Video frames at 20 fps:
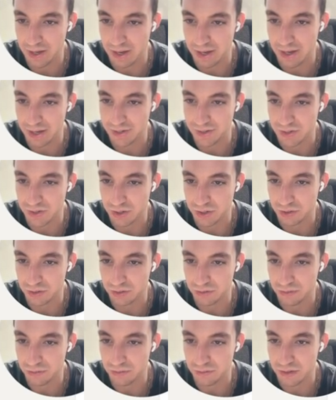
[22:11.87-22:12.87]
And
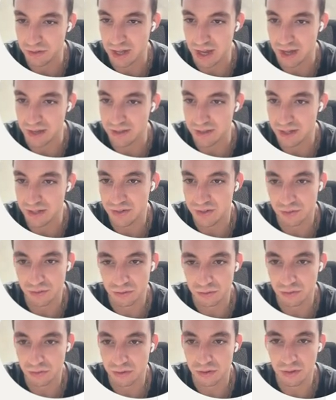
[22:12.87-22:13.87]
so, yeah, these are
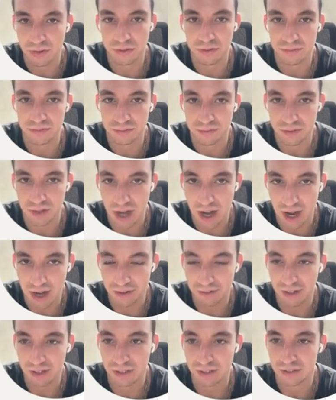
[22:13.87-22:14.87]
all
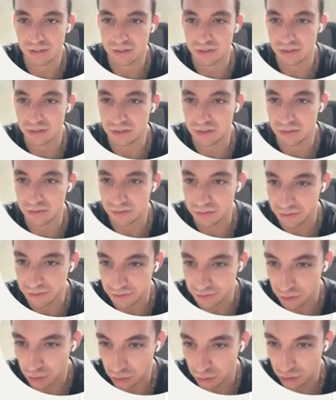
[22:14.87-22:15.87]
hiring
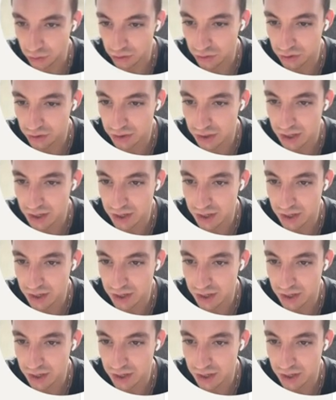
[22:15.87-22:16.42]
for,